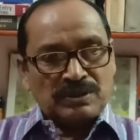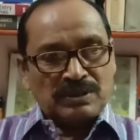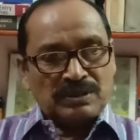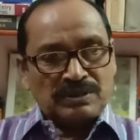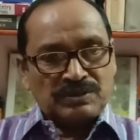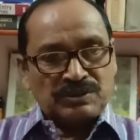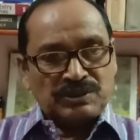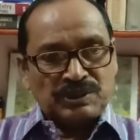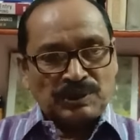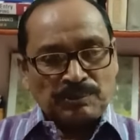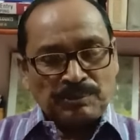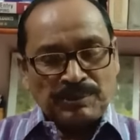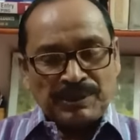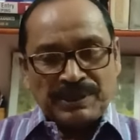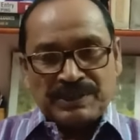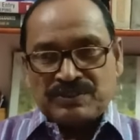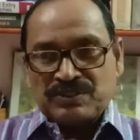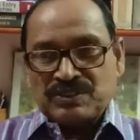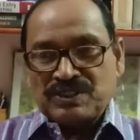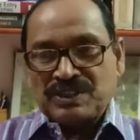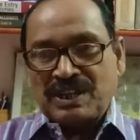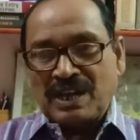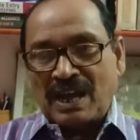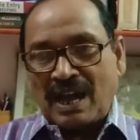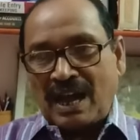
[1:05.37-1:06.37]

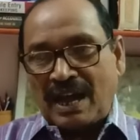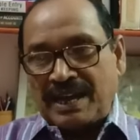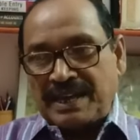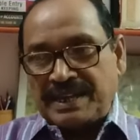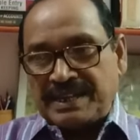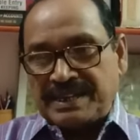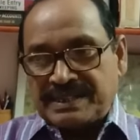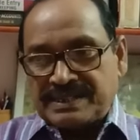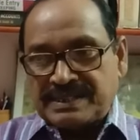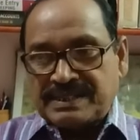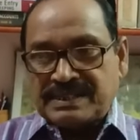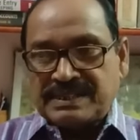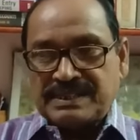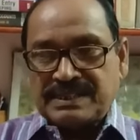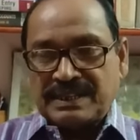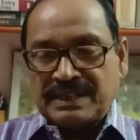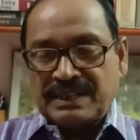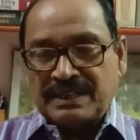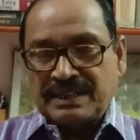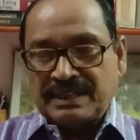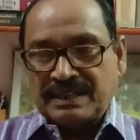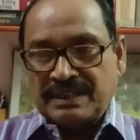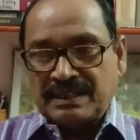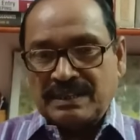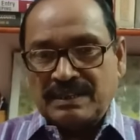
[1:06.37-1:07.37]
CBSE,
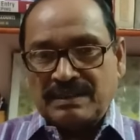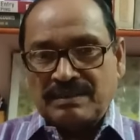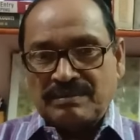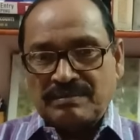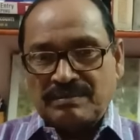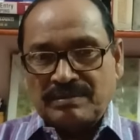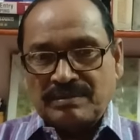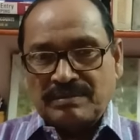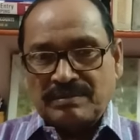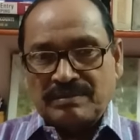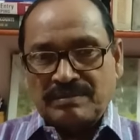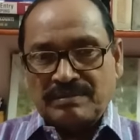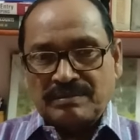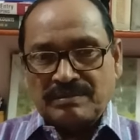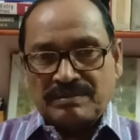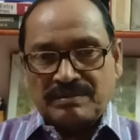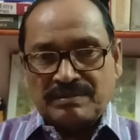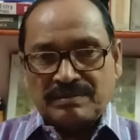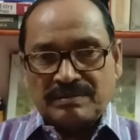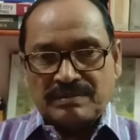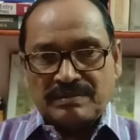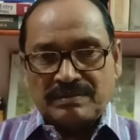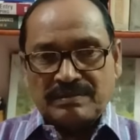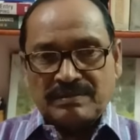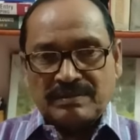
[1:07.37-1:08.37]
ISC
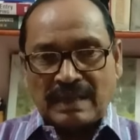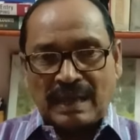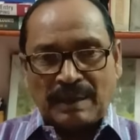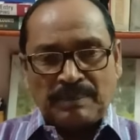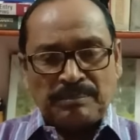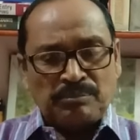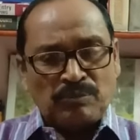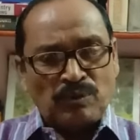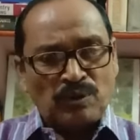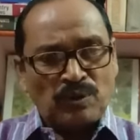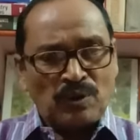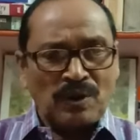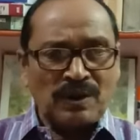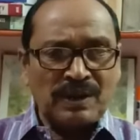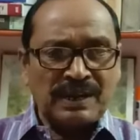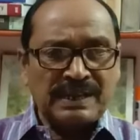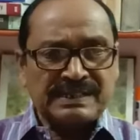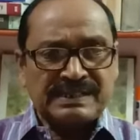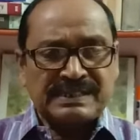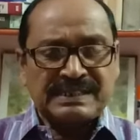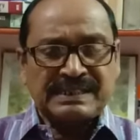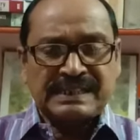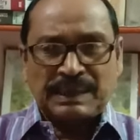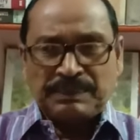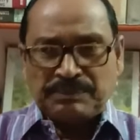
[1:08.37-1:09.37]
have more or less
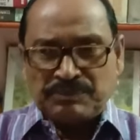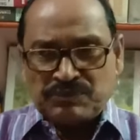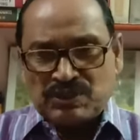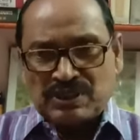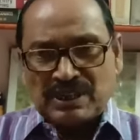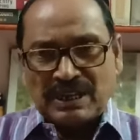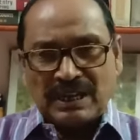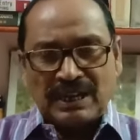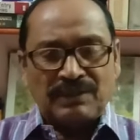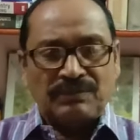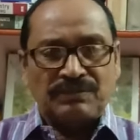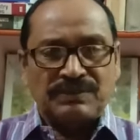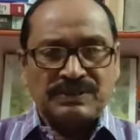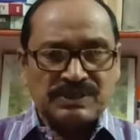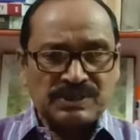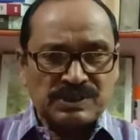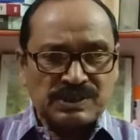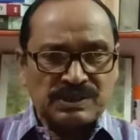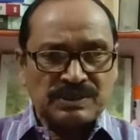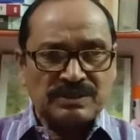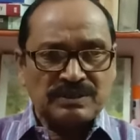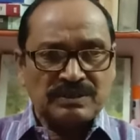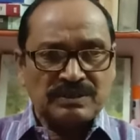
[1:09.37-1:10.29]
same syllabus.